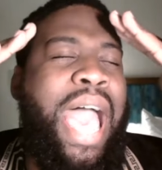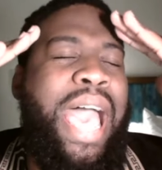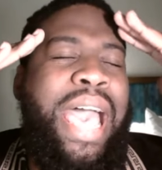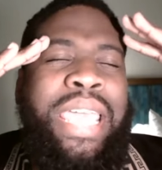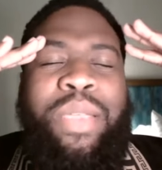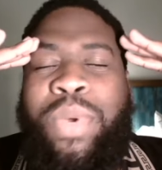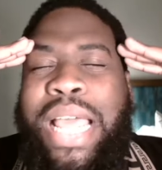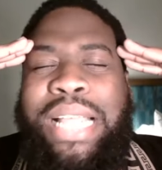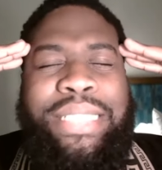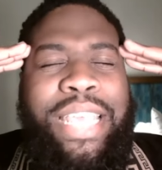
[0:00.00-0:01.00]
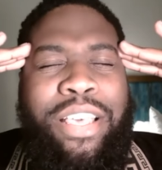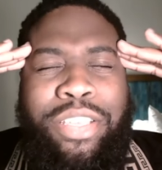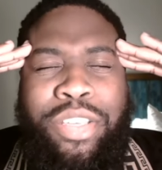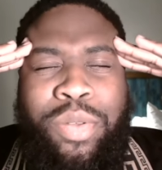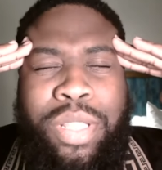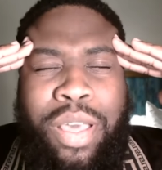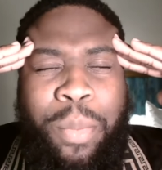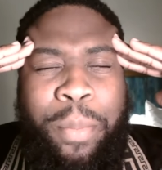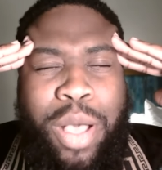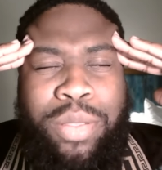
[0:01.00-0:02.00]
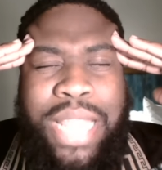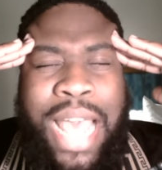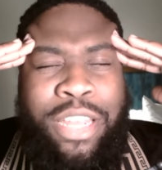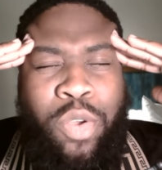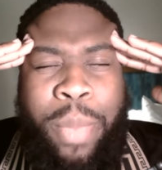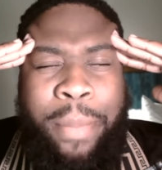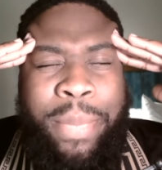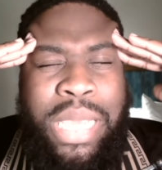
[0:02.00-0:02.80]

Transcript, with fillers: I when I yep. tell you the most I knew about mm-hmm.